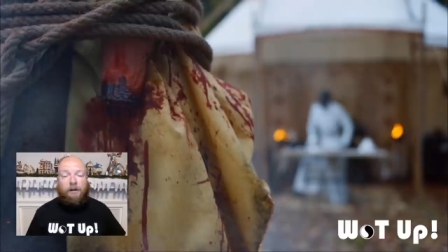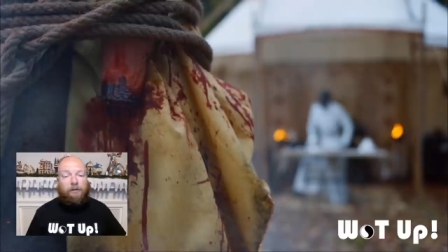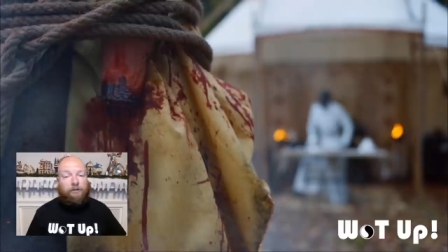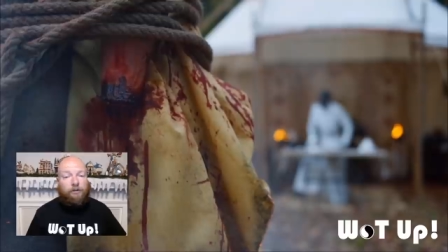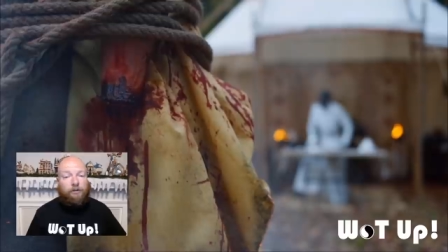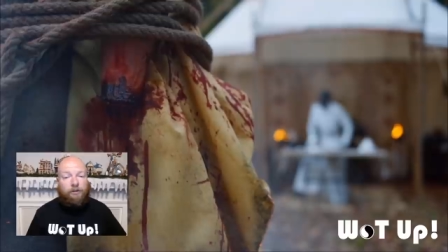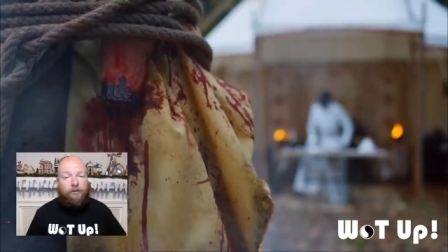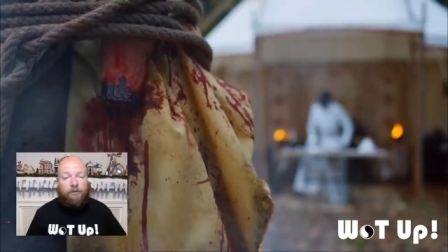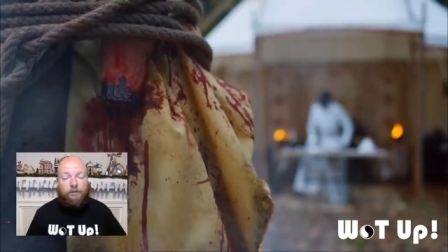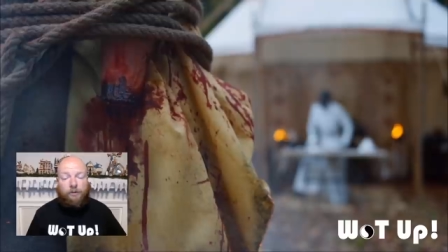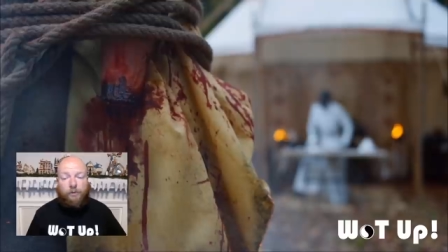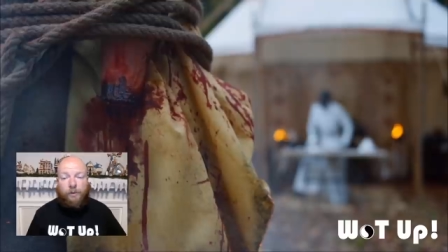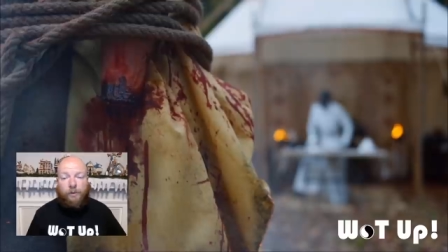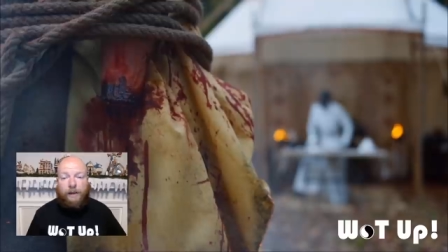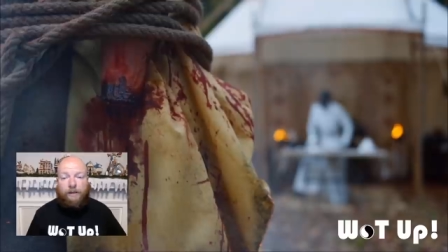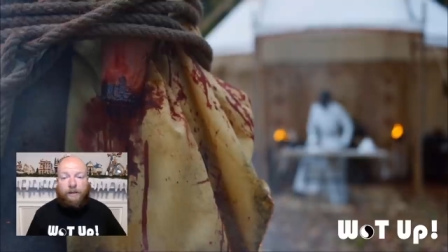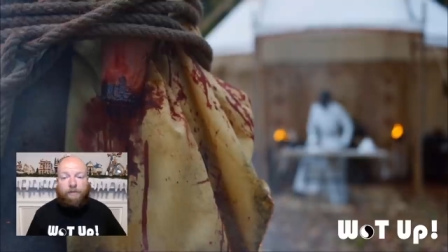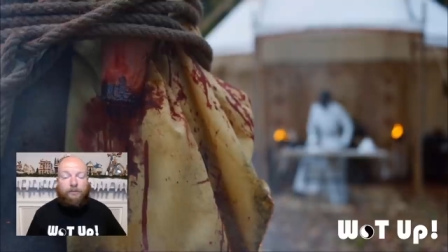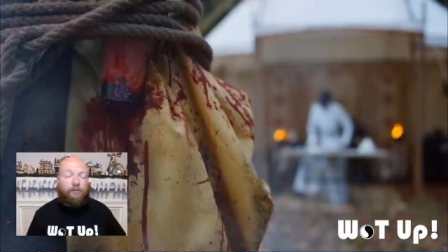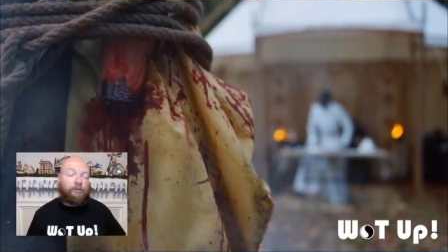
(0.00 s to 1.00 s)
to do
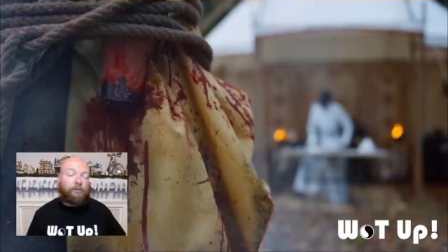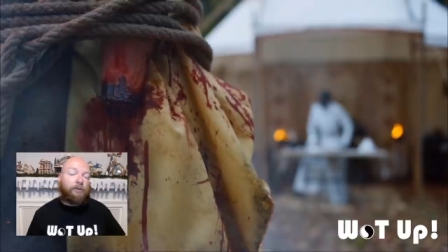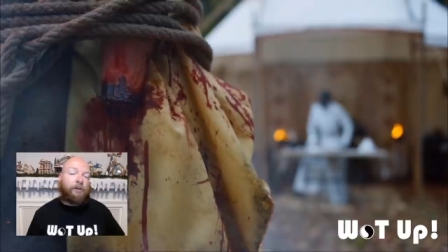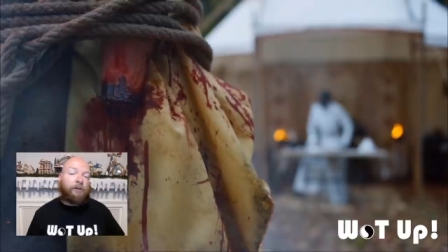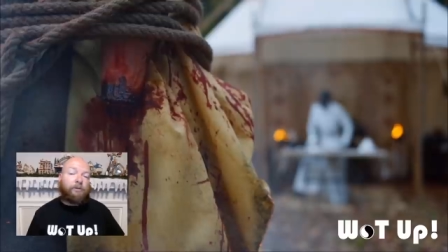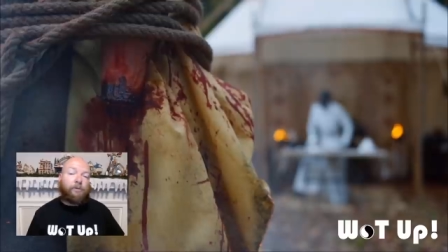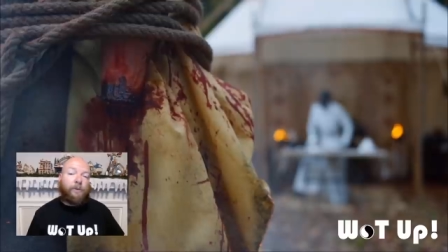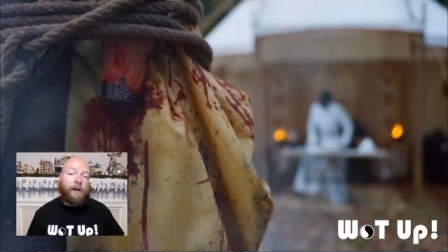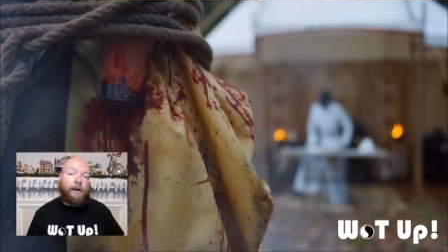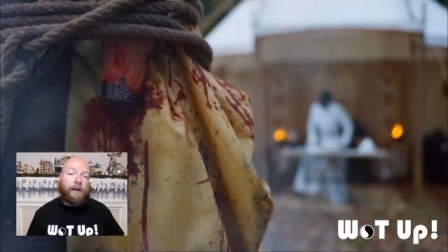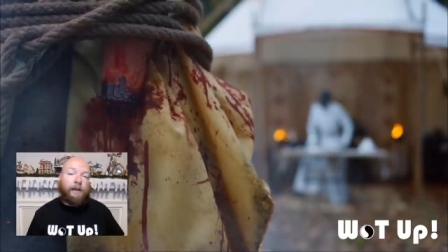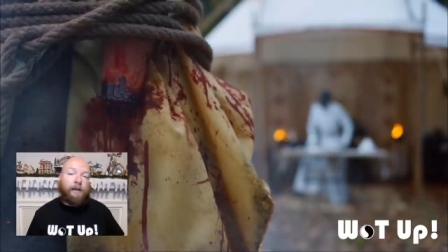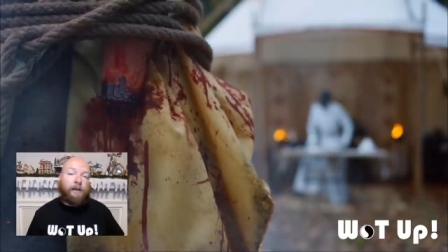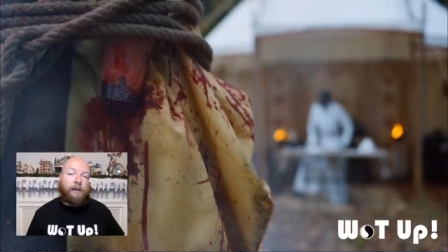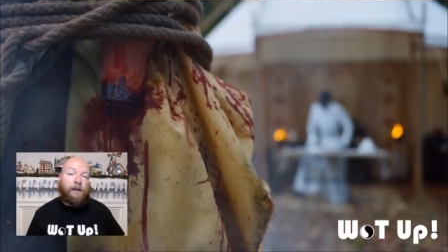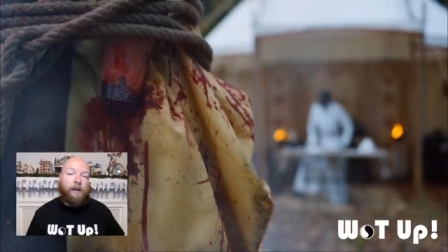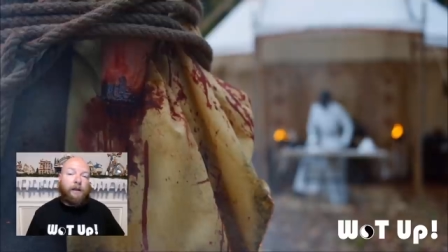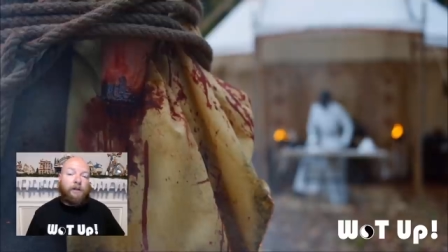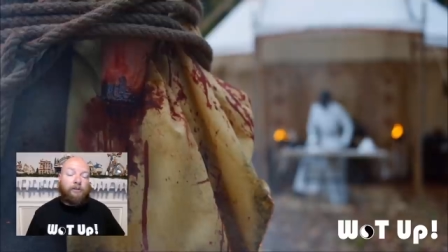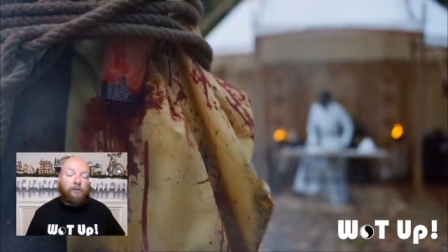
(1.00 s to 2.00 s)
weaves a certain way.
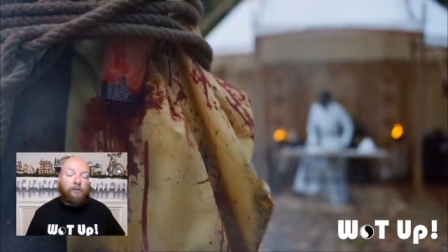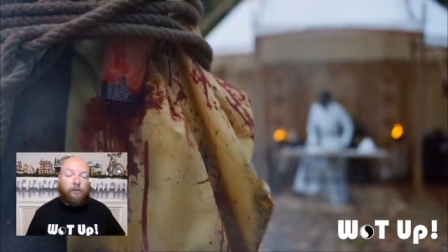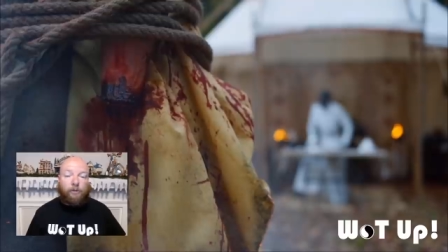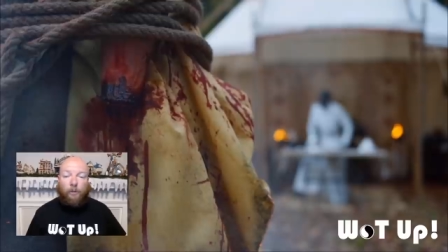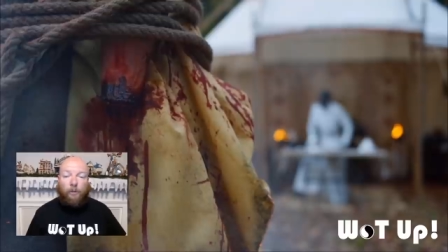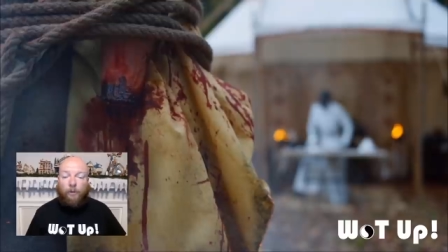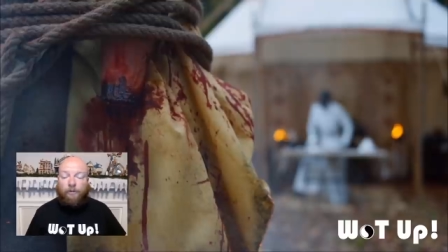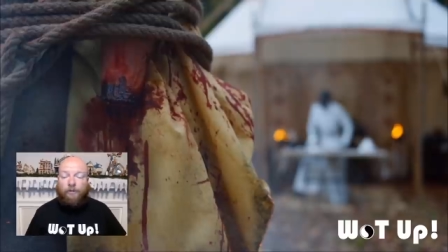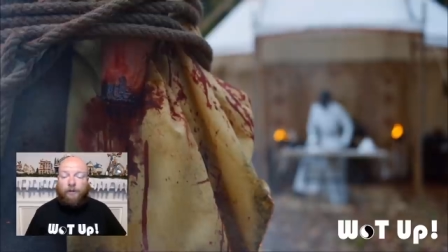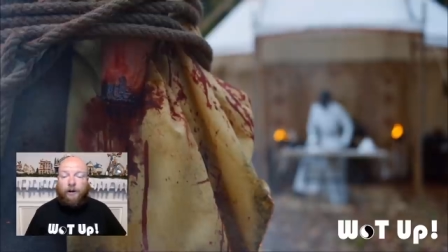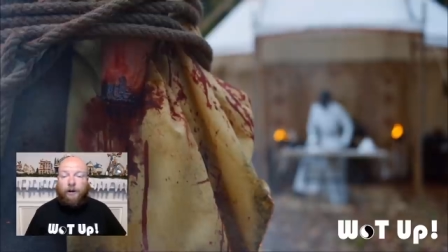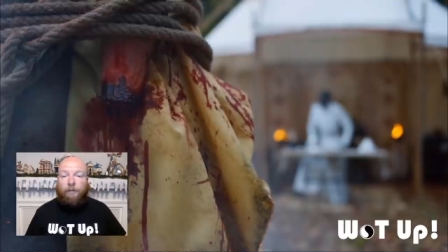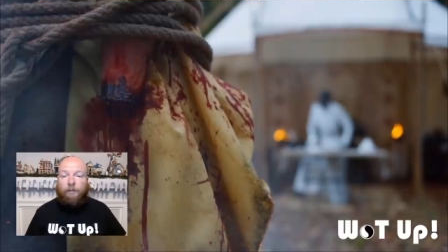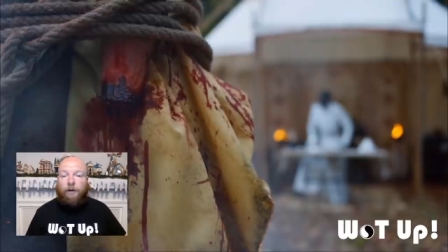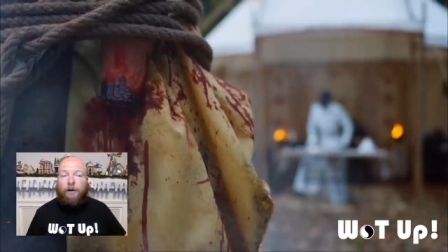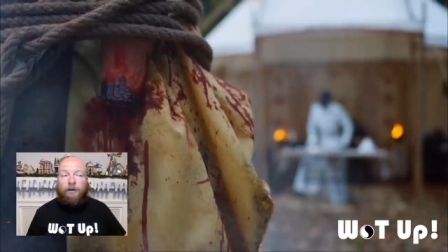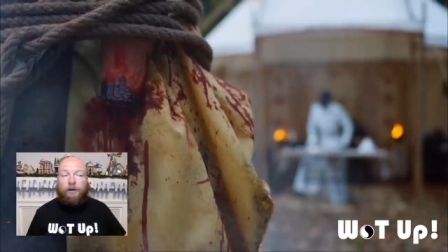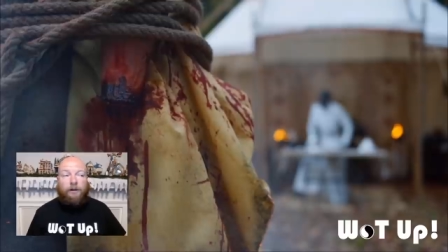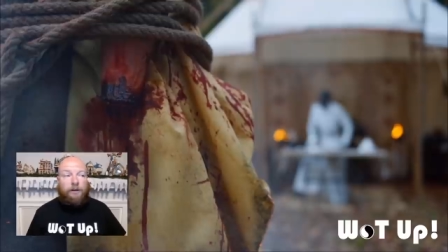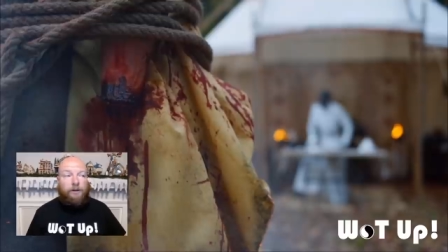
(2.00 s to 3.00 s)
So to throw a
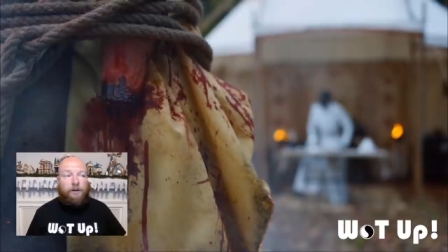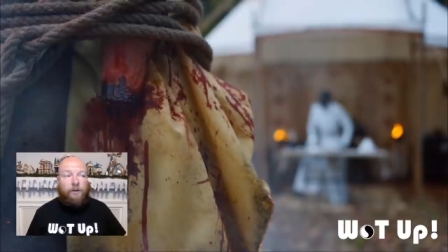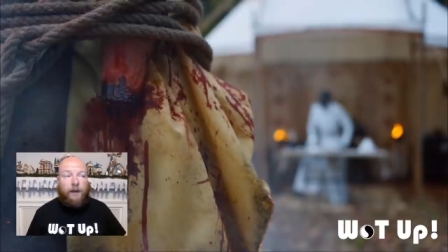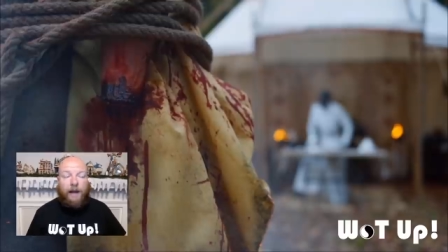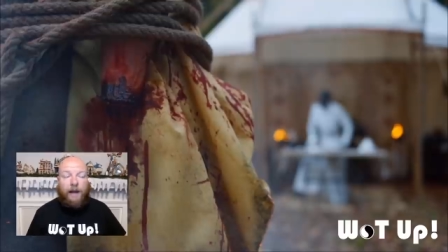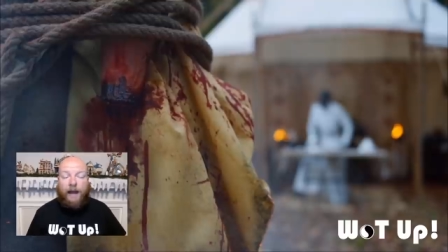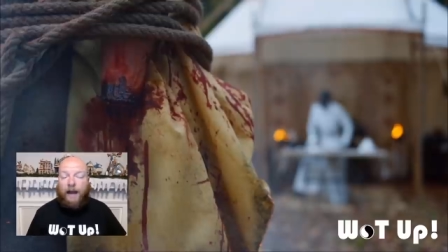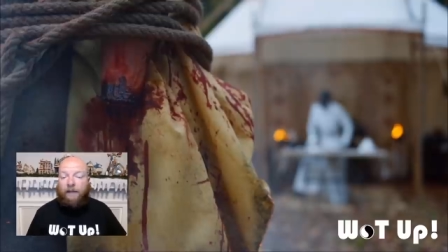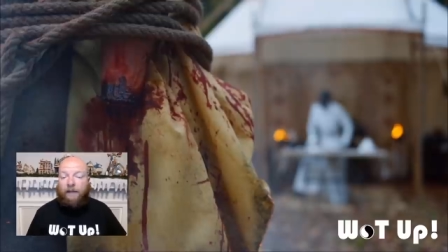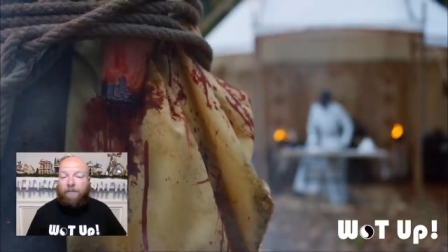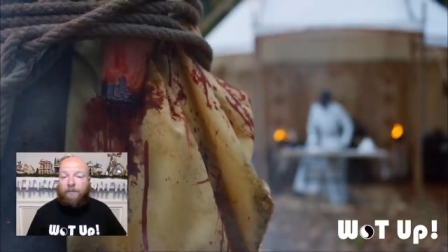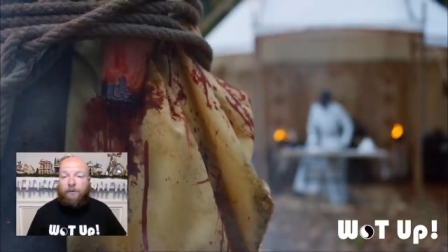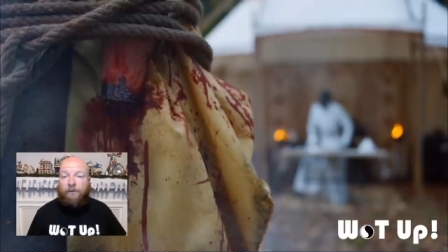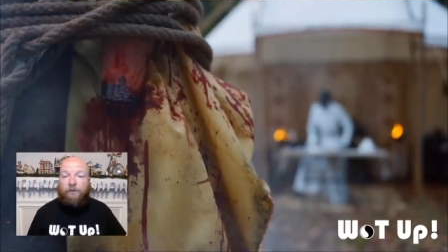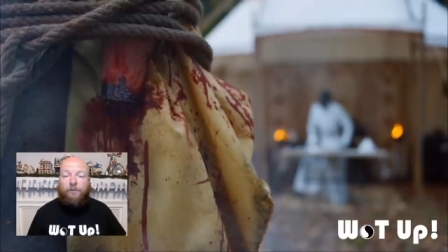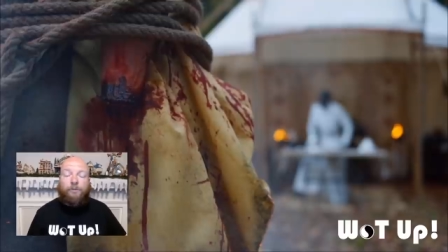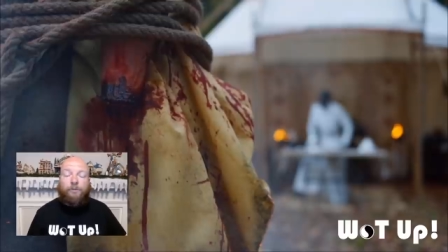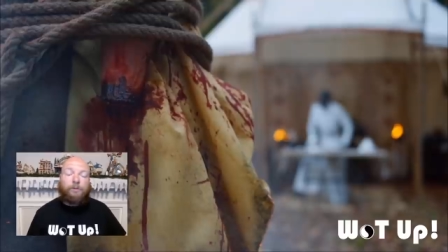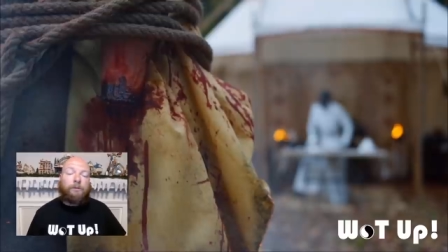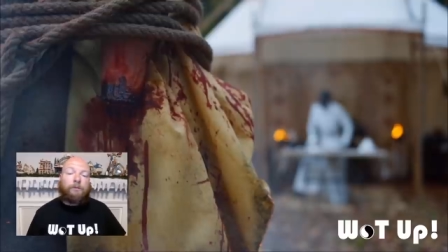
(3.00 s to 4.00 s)
fireball, you have
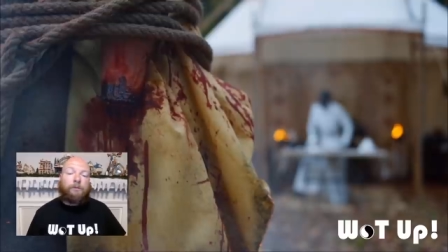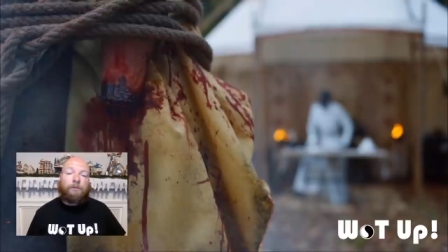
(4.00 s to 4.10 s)
to